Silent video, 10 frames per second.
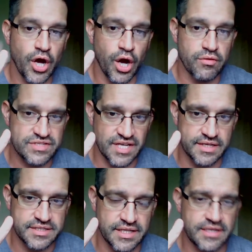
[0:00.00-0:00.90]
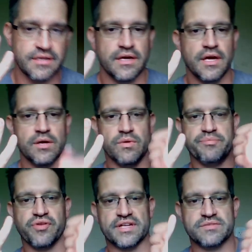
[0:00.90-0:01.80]
horizontally, we
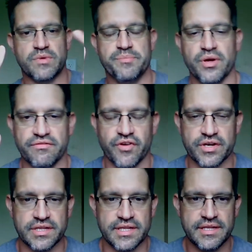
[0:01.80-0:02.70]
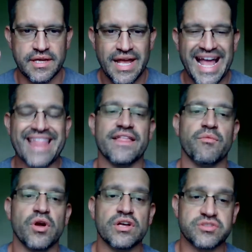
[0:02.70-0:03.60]
press and we pull vertically, and then
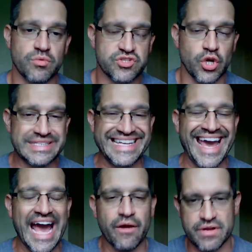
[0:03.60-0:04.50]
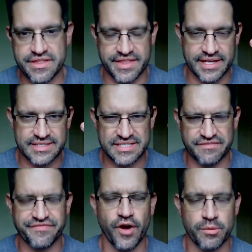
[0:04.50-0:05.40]
we also what's called carry things. That's a
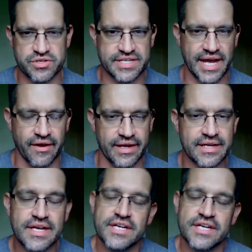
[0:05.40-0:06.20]
farmer's carry.